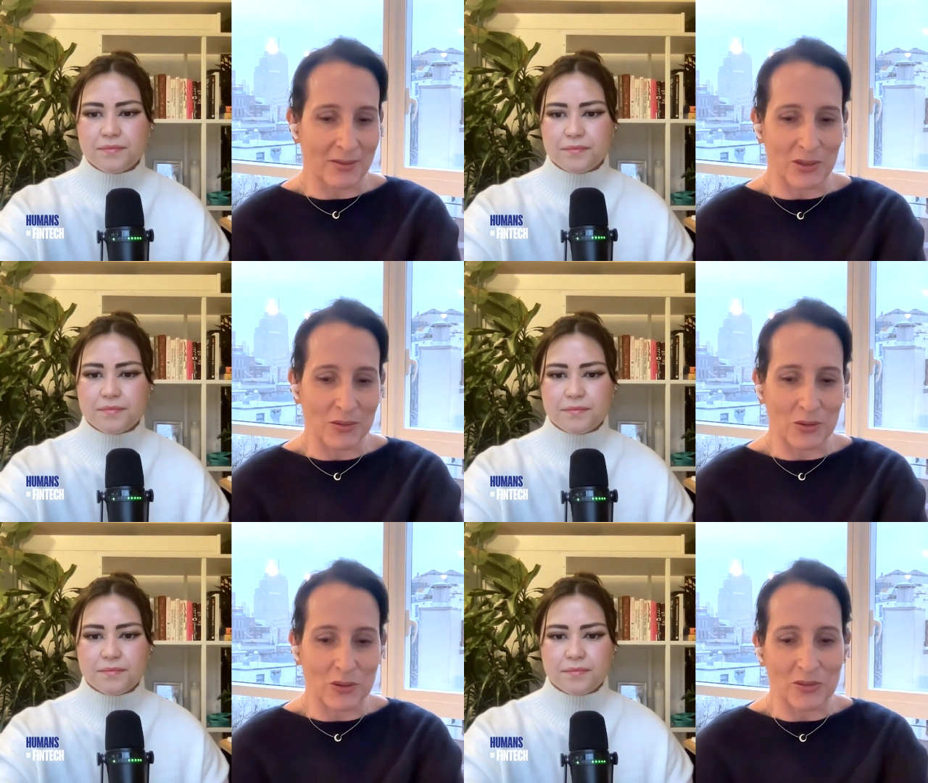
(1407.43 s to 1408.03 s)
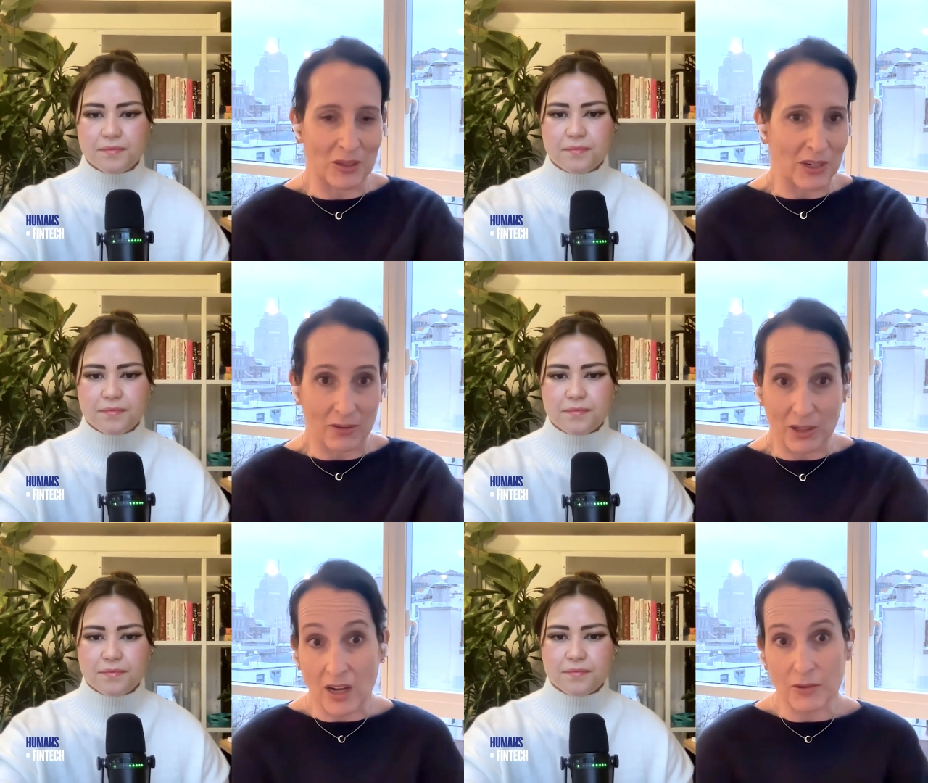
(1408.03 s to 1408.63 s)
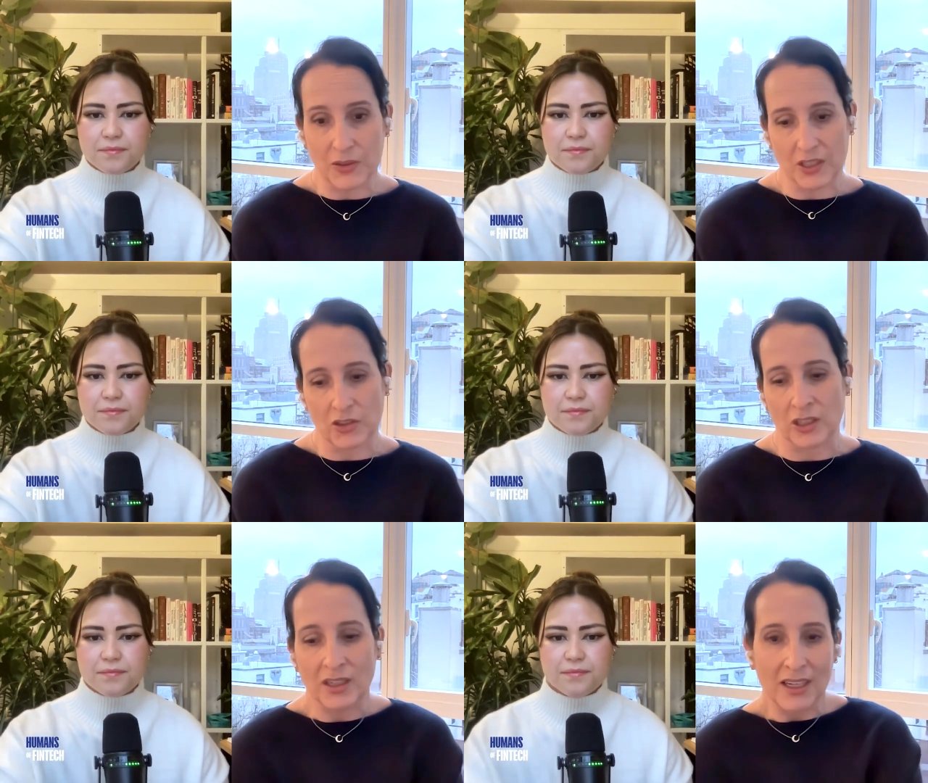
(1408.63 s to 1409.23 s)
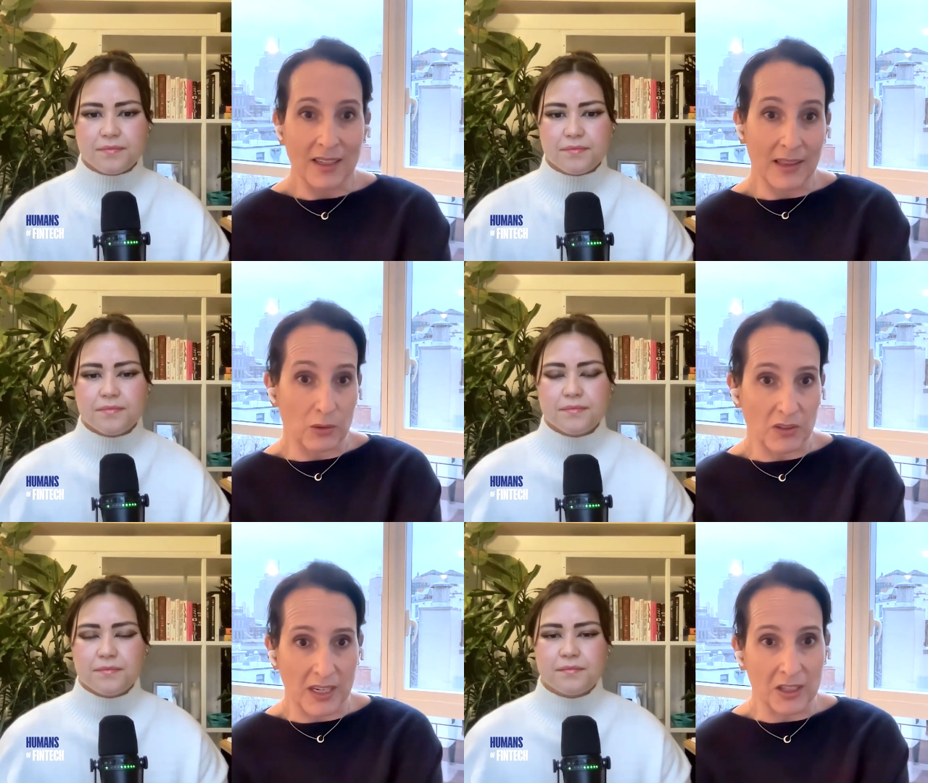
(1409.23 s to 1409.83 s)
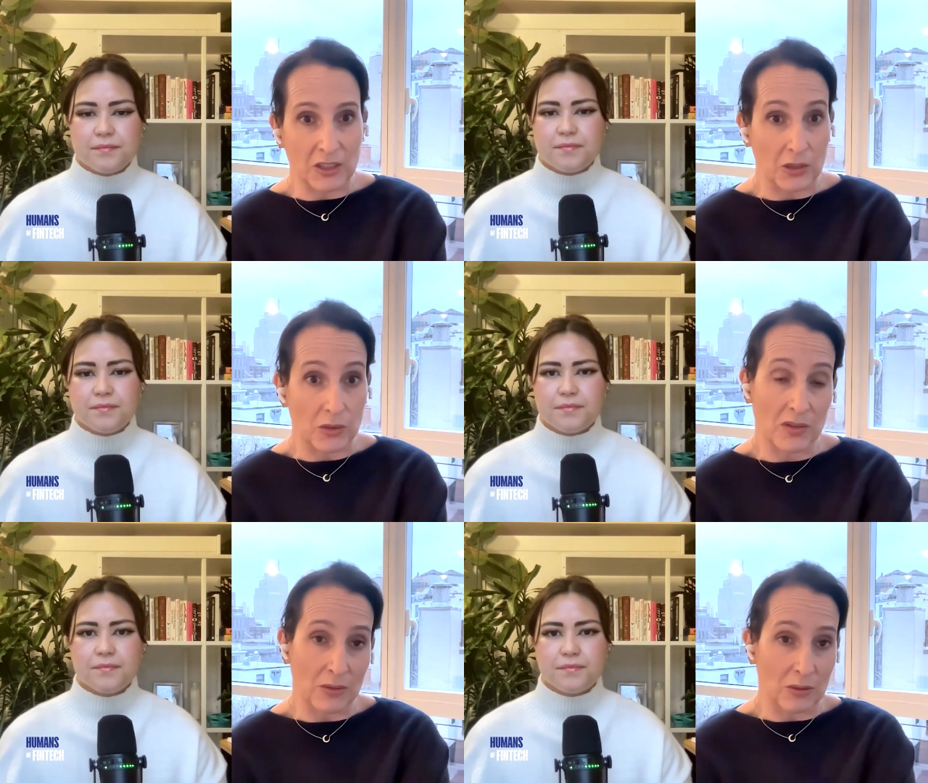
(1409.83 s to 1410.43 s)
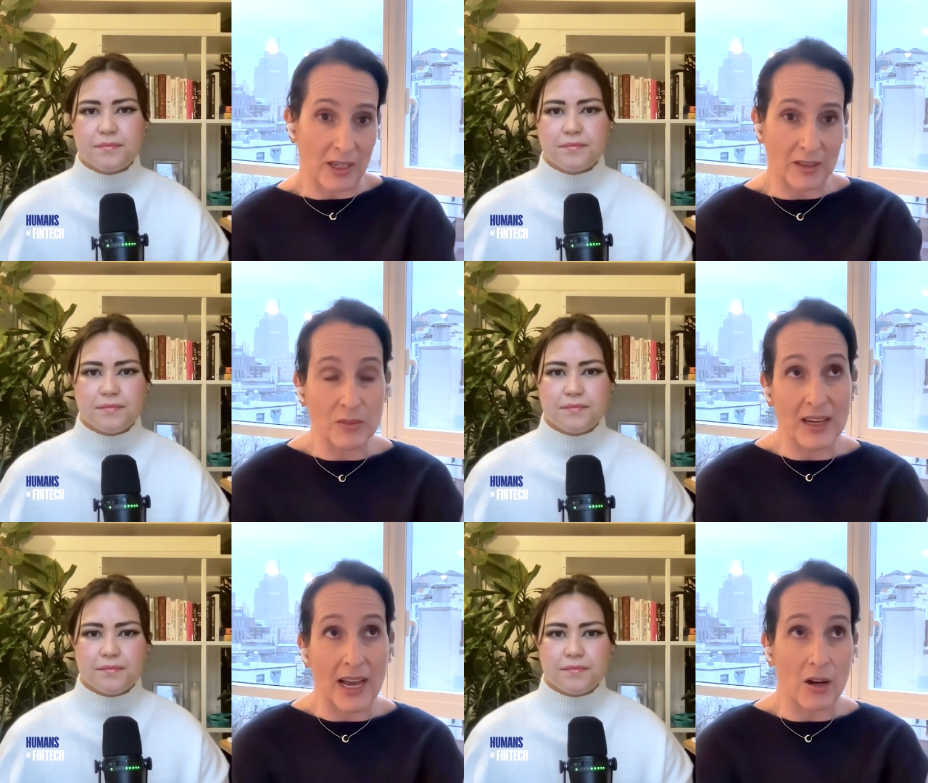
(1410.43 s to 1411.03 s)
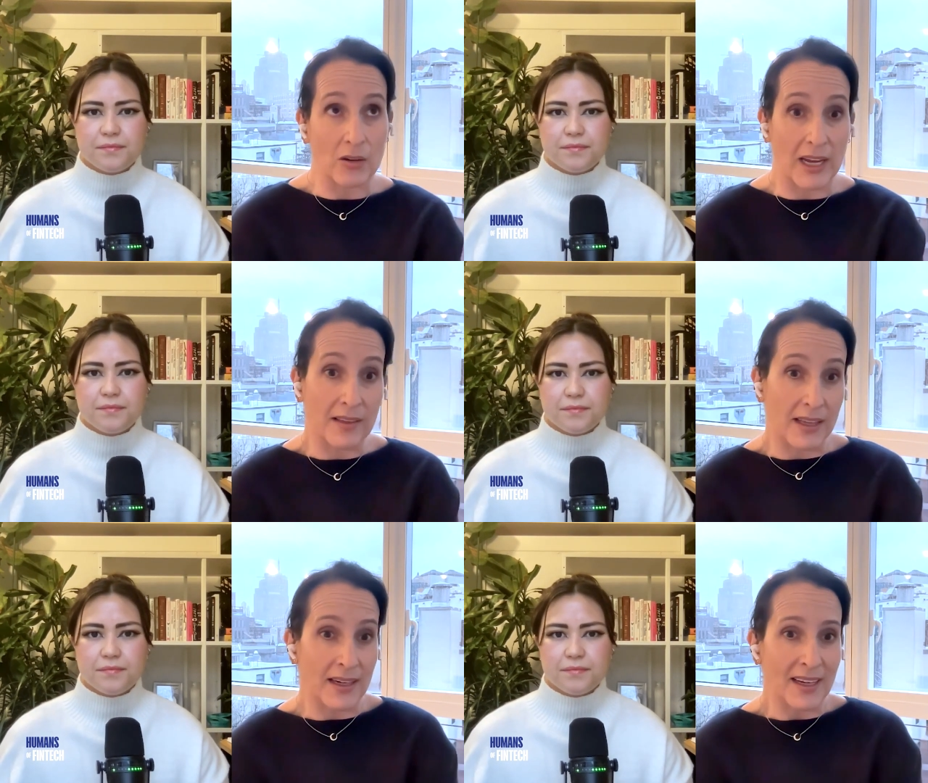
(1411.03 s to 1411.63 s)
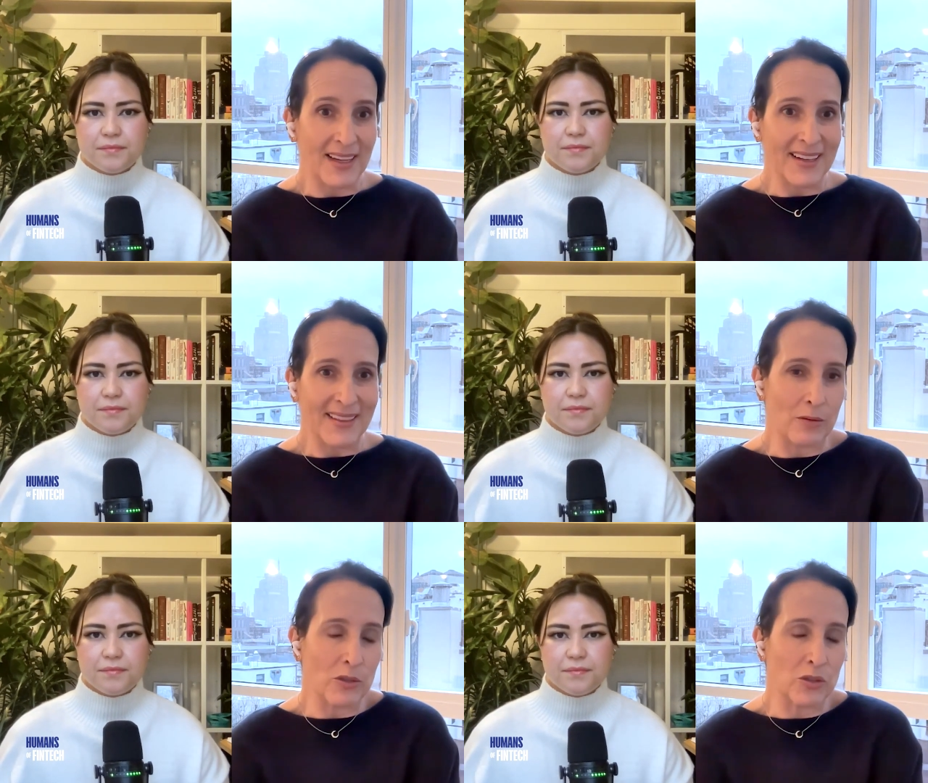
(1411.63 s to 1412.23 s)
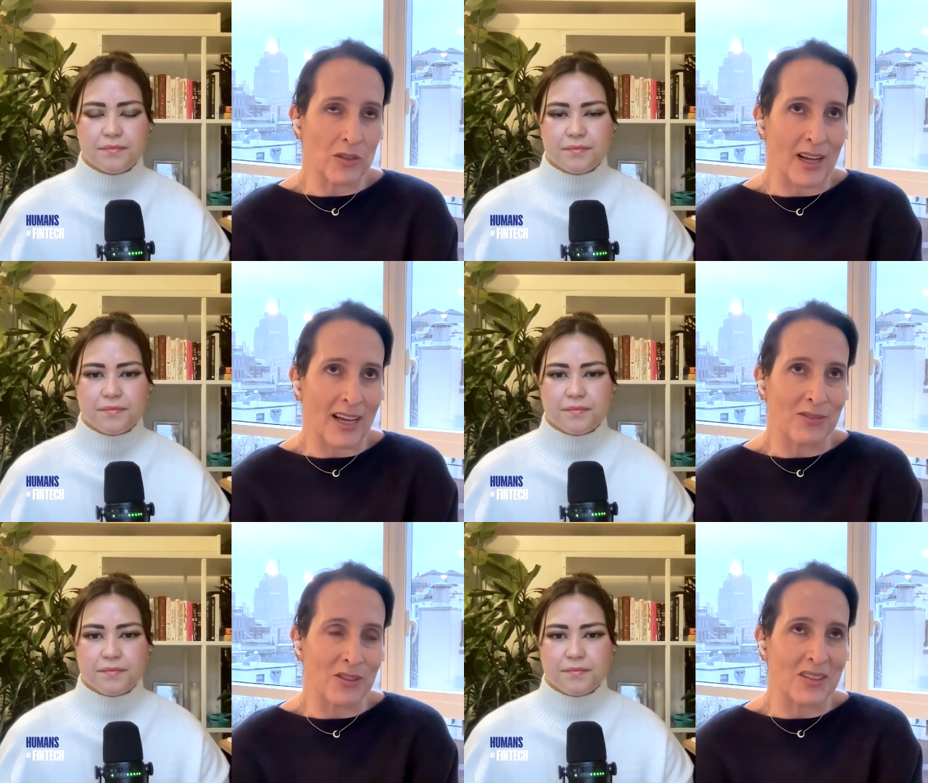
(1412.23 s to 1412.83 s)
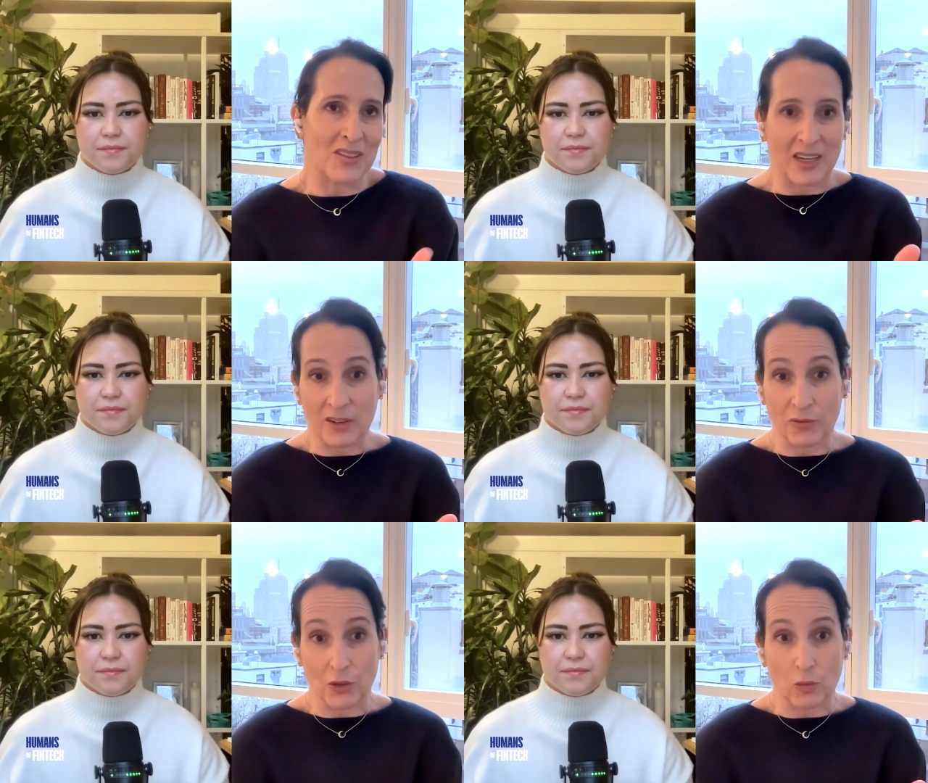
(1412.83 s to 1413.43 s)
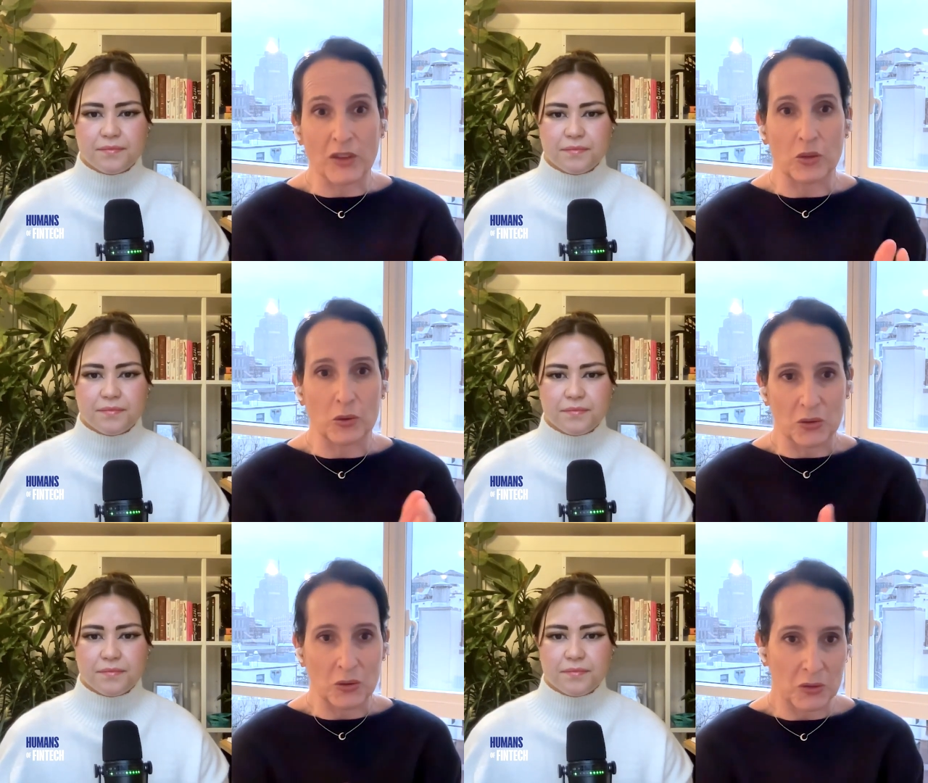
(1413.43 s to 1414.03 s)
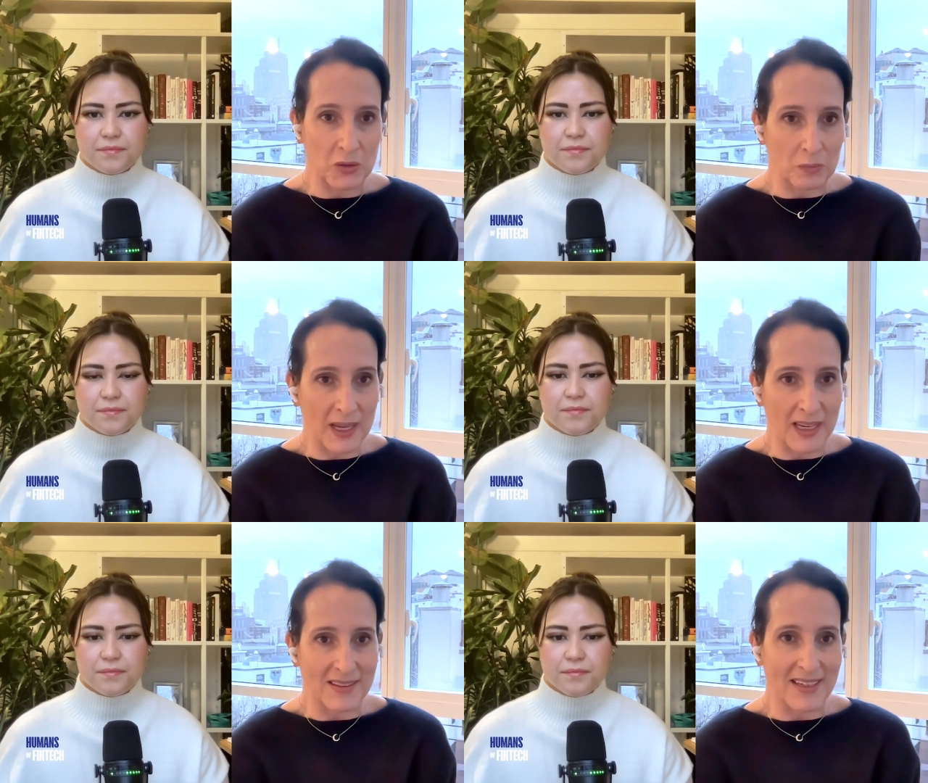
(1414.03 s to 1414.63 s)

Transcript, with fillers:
Speaker 1: It was, it was, sort of they would have a conversation, they would take notes, they would write them down, and then they would sort of have to decipher what those notes meant